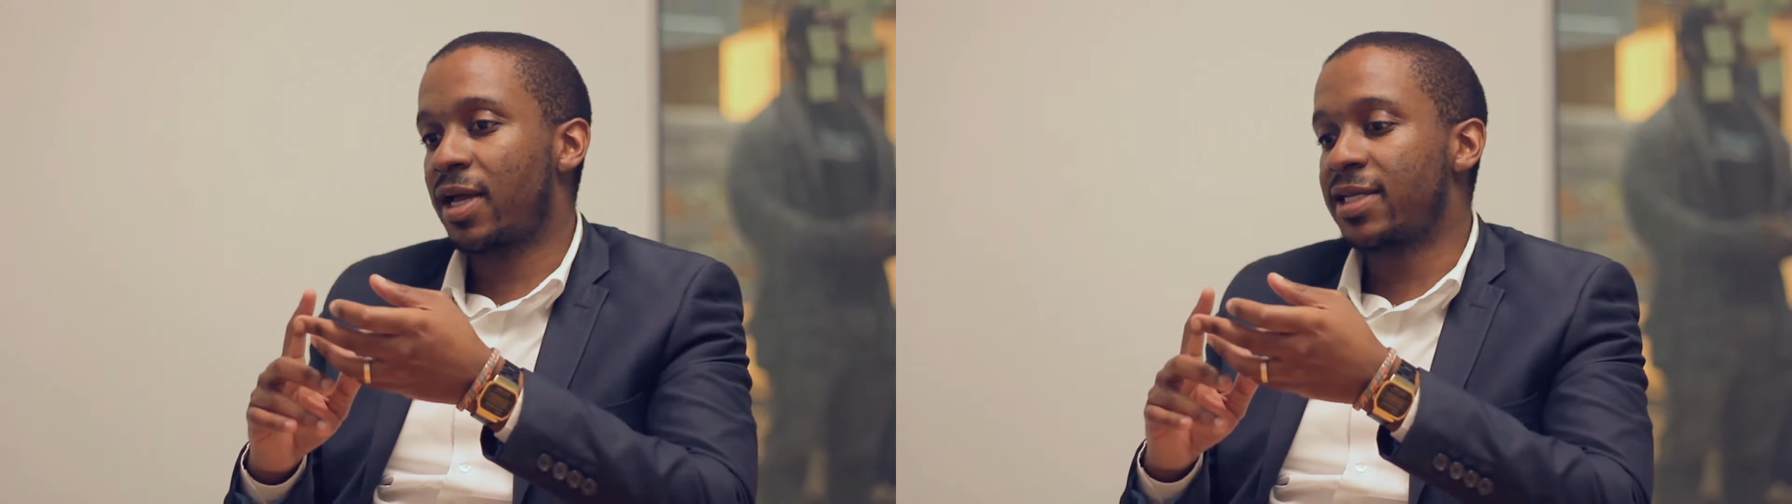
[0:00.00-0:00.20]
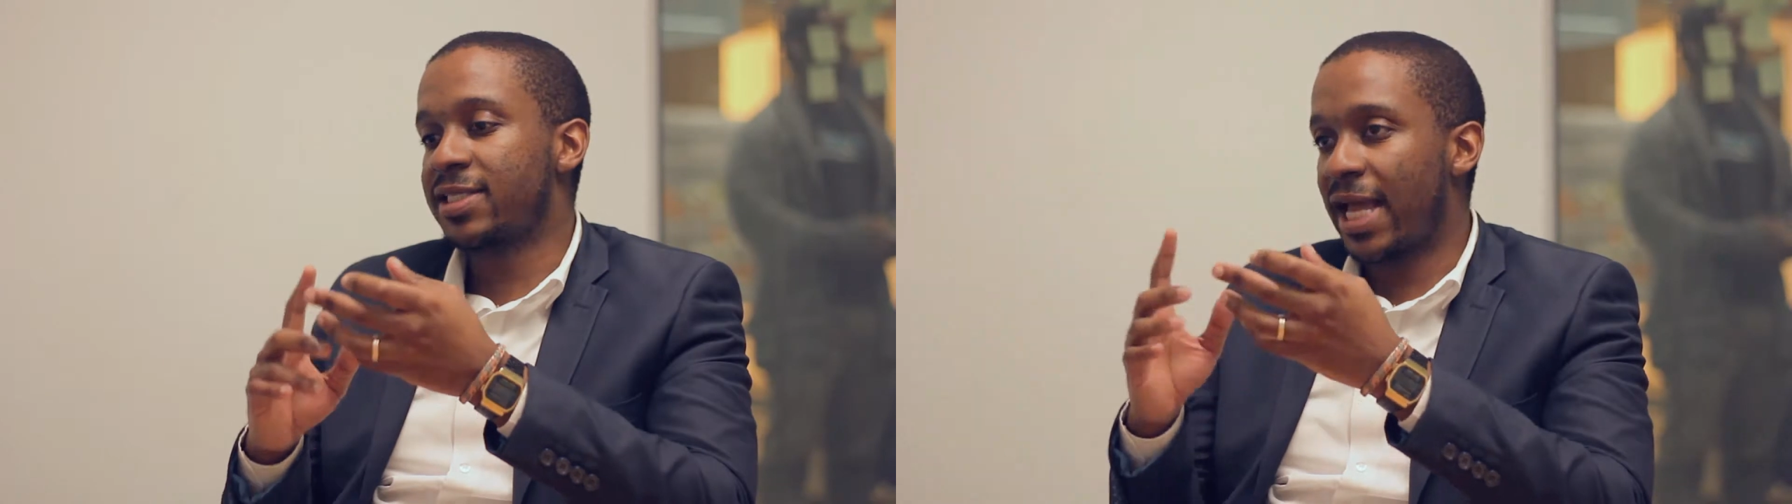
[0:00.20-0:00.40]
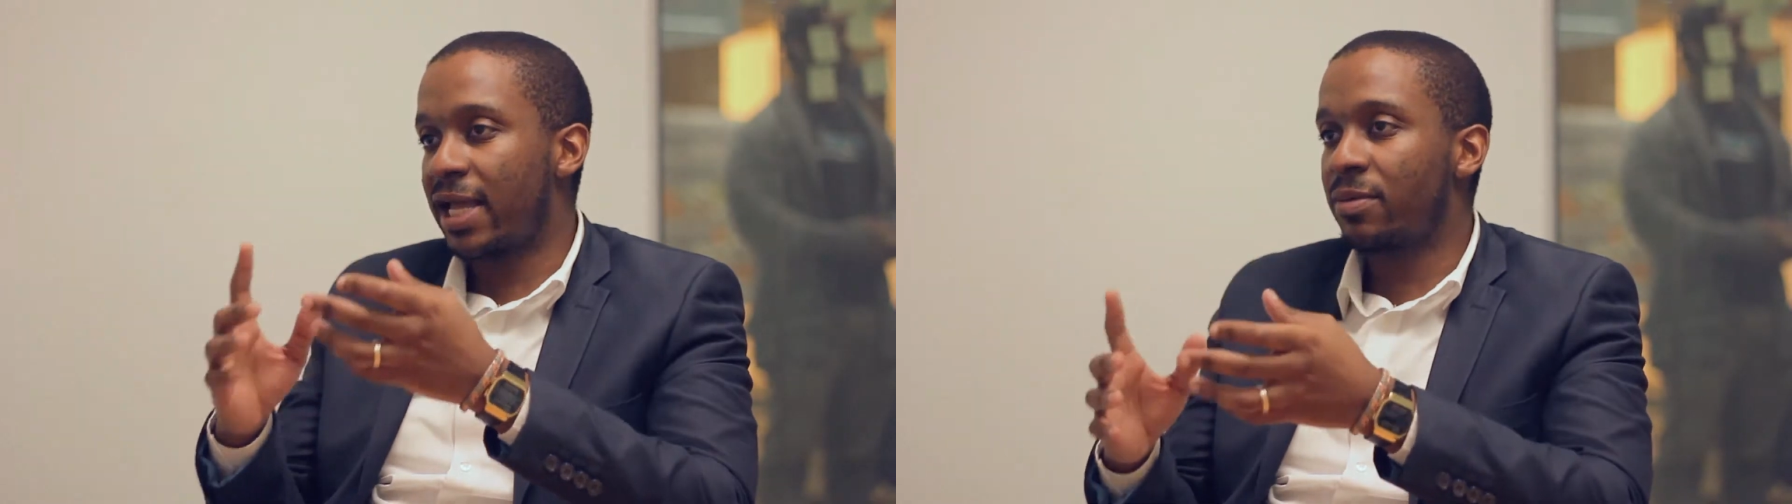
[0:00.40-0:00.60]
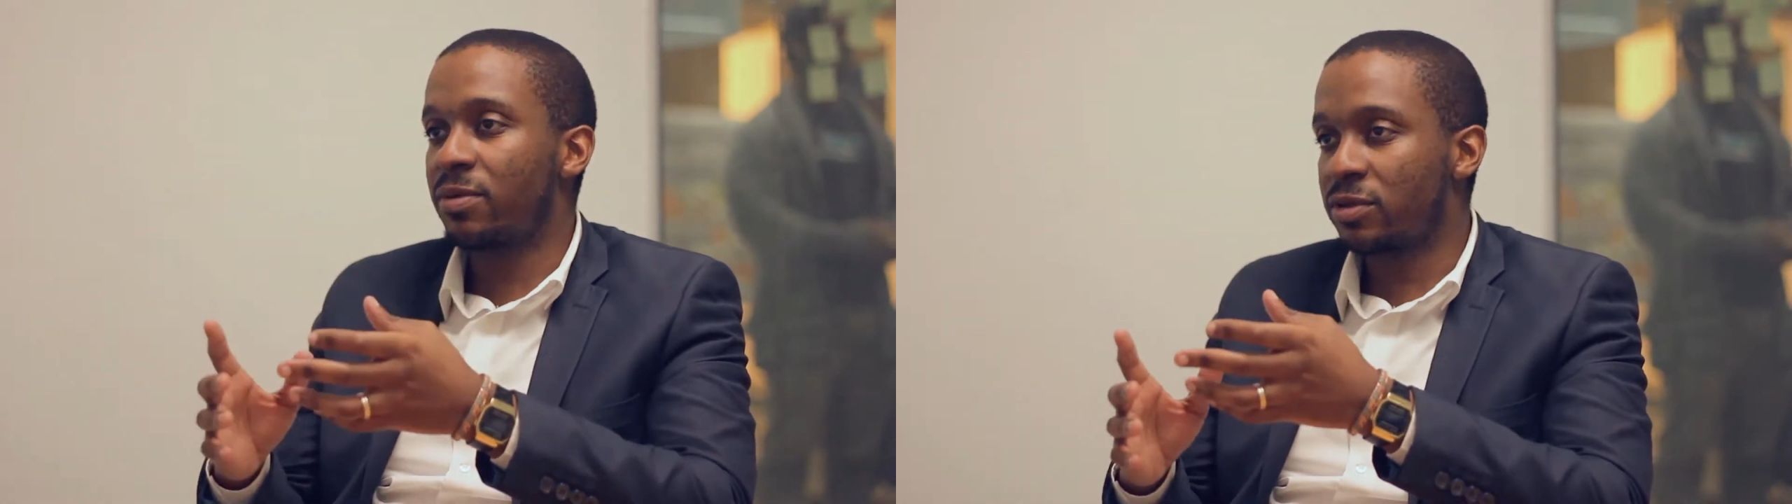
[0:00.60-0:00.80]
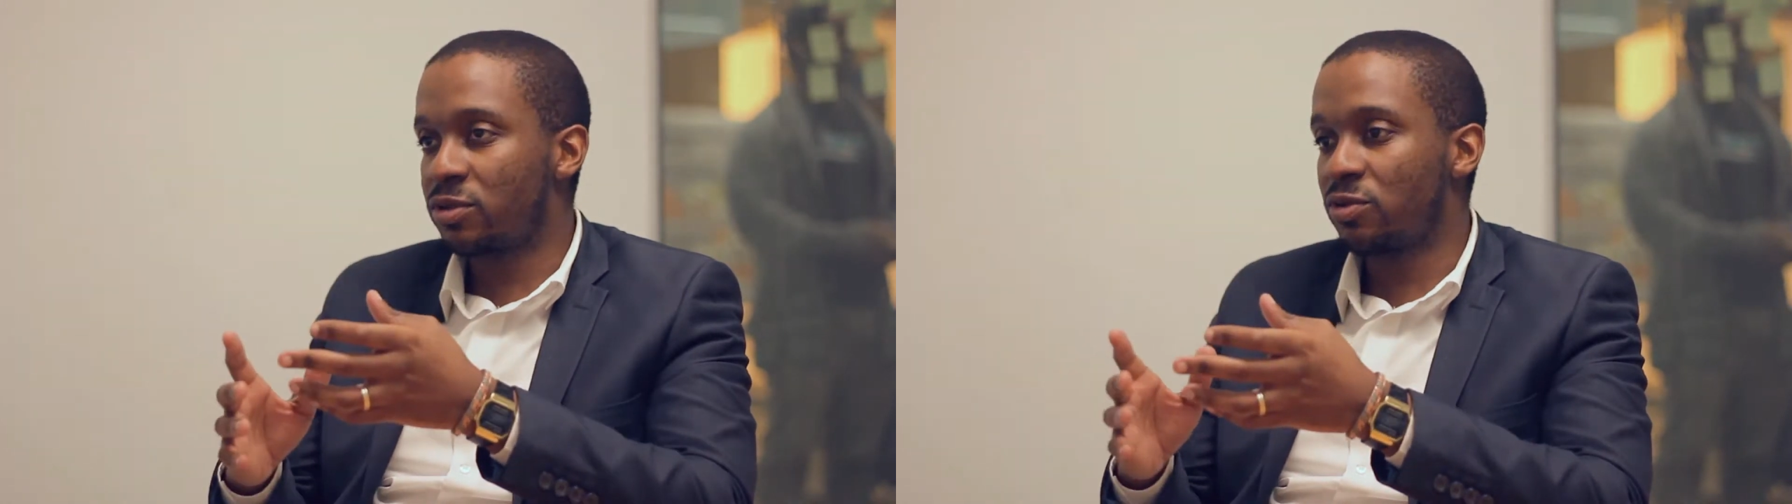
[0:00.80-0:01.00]
is
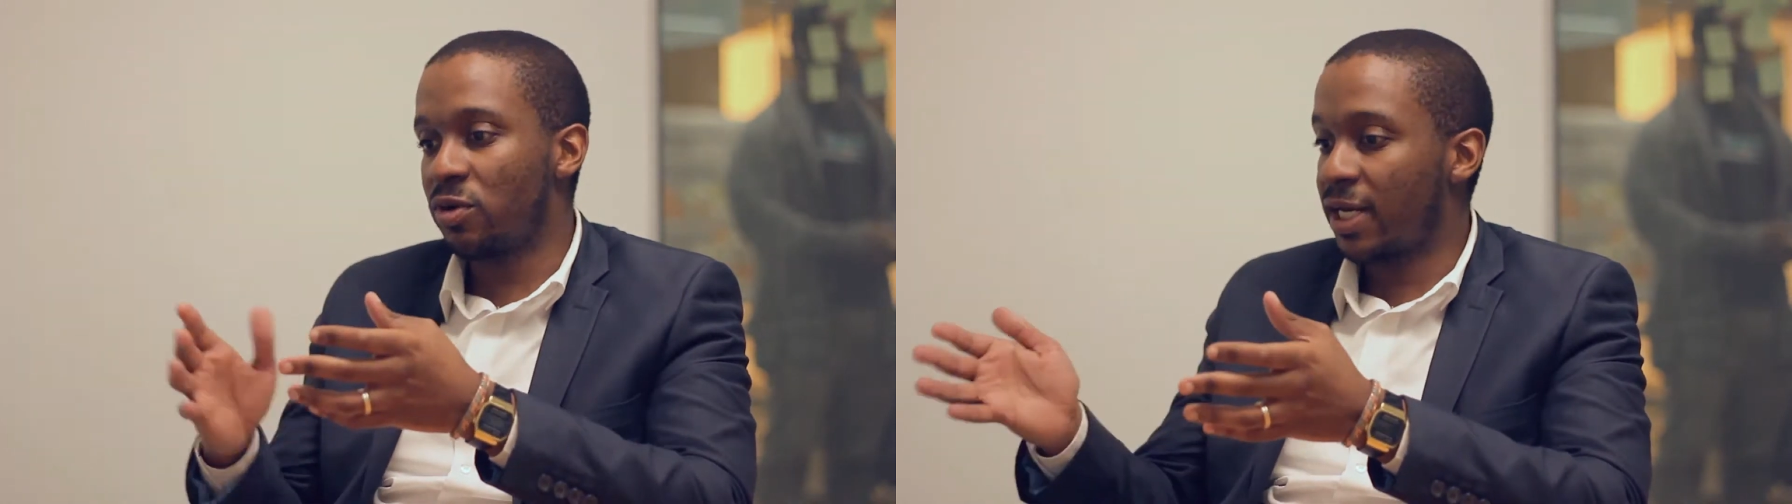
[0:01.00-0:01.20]
able to,